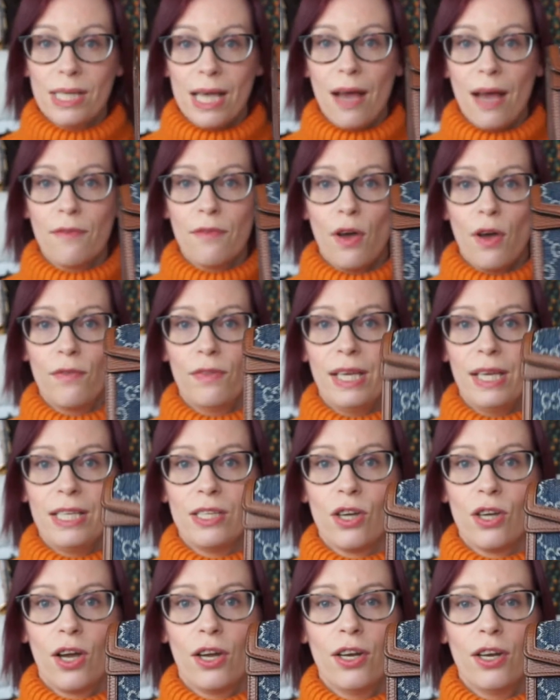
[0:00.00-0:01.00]
have on these
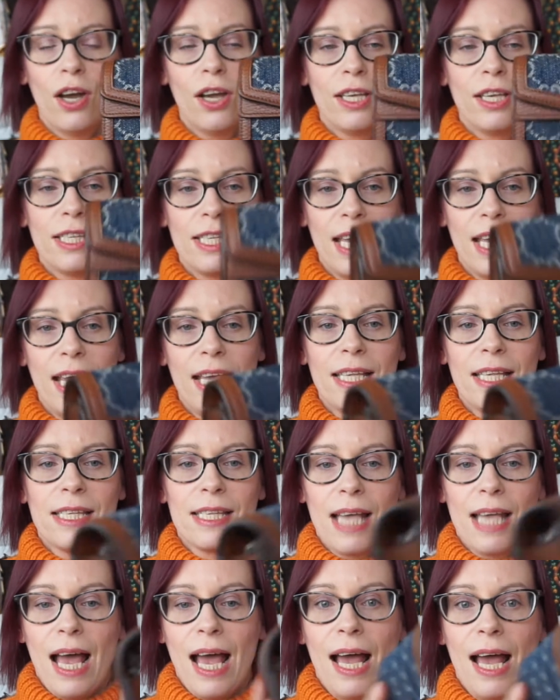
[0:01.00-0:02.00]

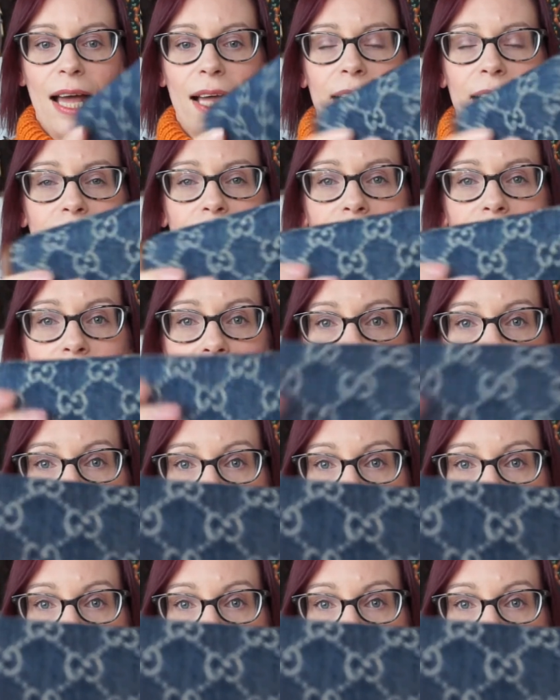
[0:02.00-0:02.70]
Dionysus, and